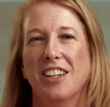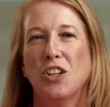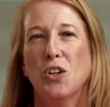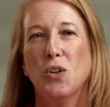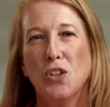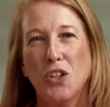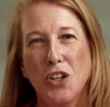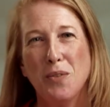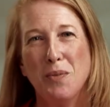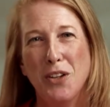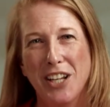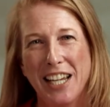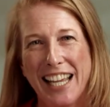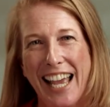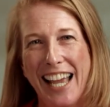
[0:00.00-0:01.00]
Good
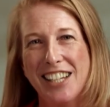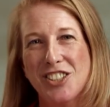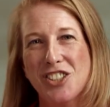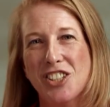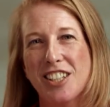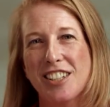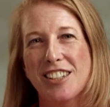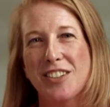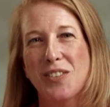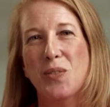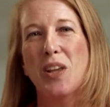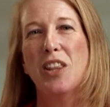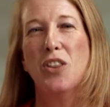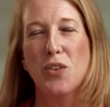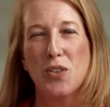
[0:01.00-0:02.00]
communication
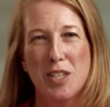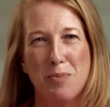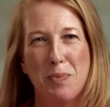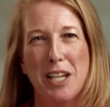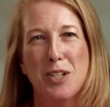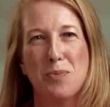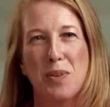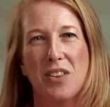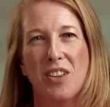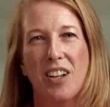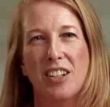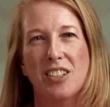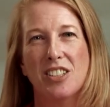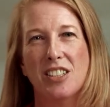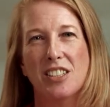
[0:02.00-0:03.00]
with your speech
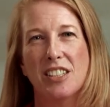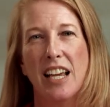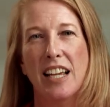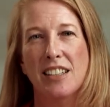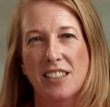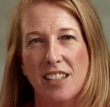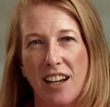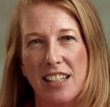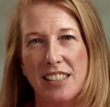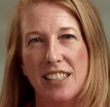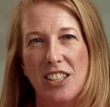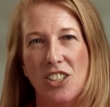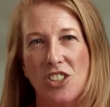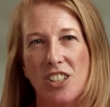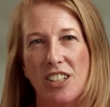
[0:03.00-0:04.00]
pathologist and
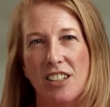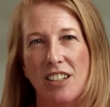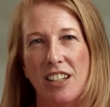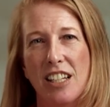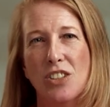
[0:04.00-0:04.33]
dietitian